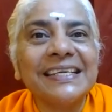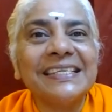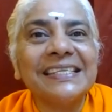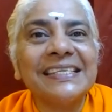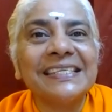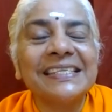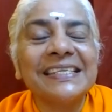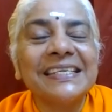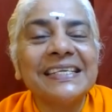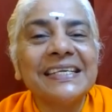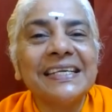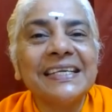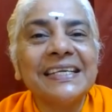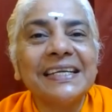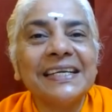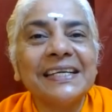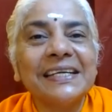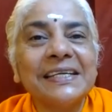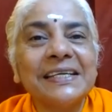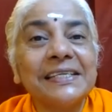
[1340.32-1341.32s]
is
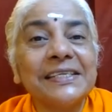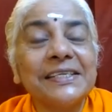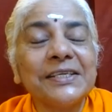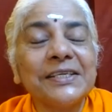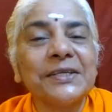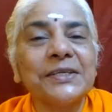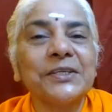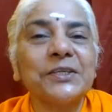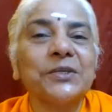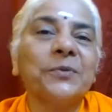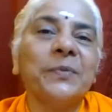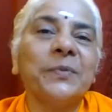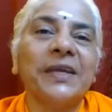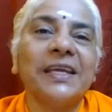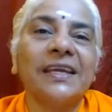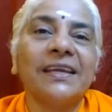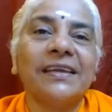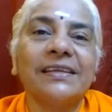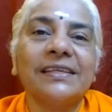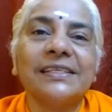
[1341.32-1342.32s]
uh, does not
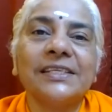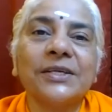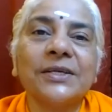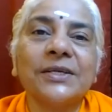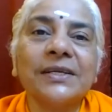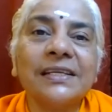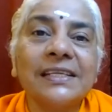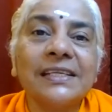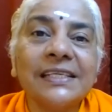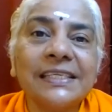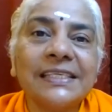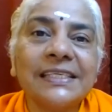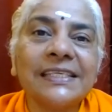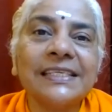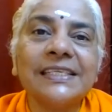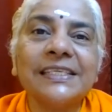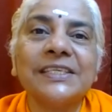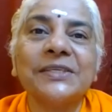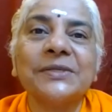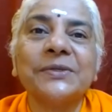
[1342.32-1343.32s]
obey, does not
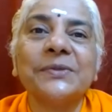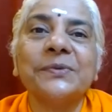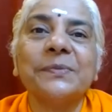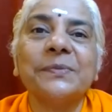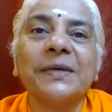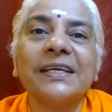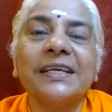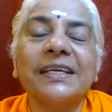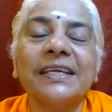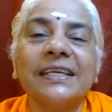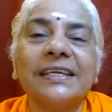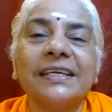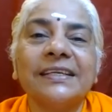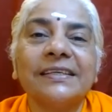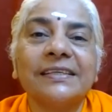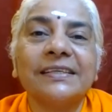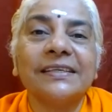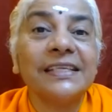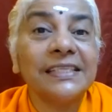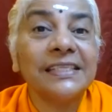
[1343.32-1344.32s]
listen to my
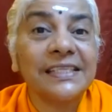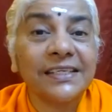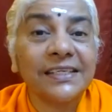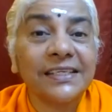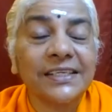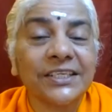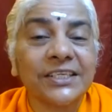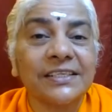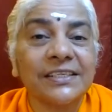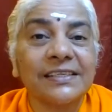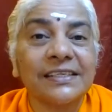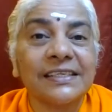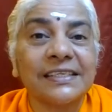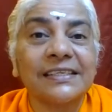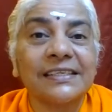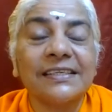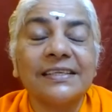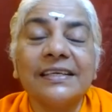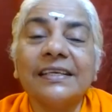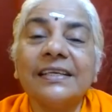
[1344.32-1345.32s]
uh,
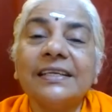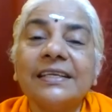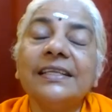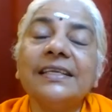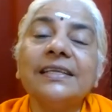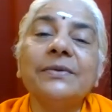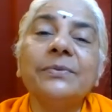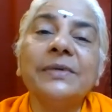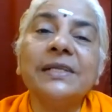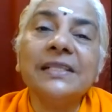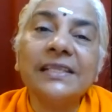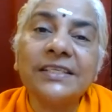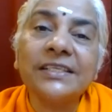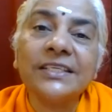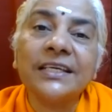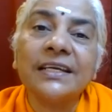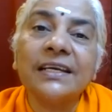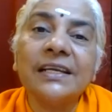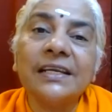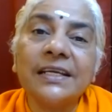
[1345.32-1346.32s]
instructions, then will the
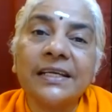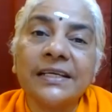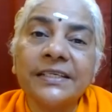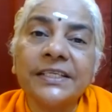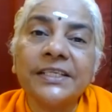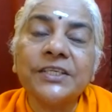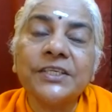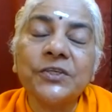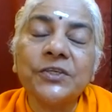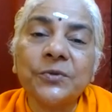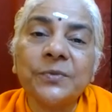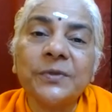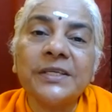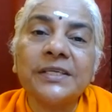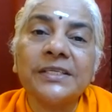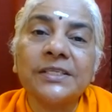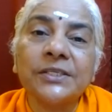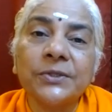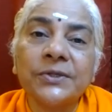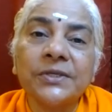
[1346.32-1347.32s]
child continue to
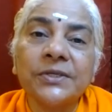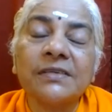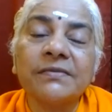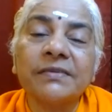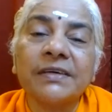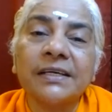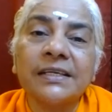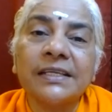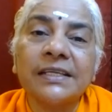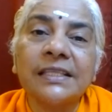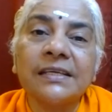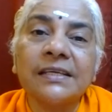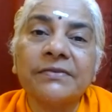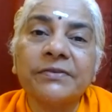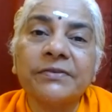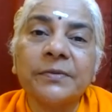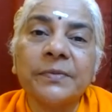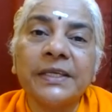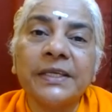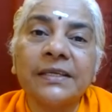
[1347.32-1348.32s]
be a source of ananda
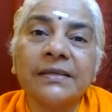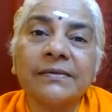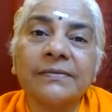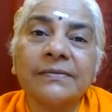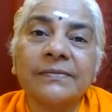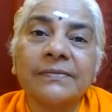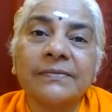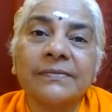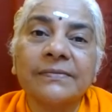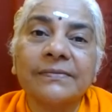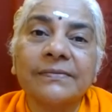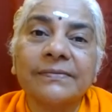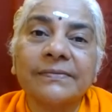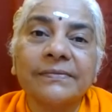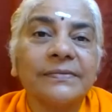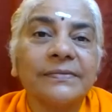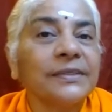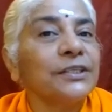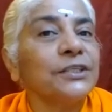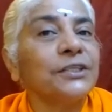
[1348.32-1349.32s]
for me?
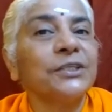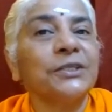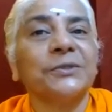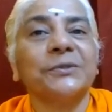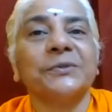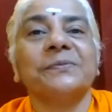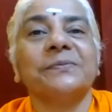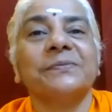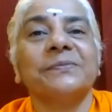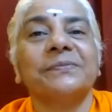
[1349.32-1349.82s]
No.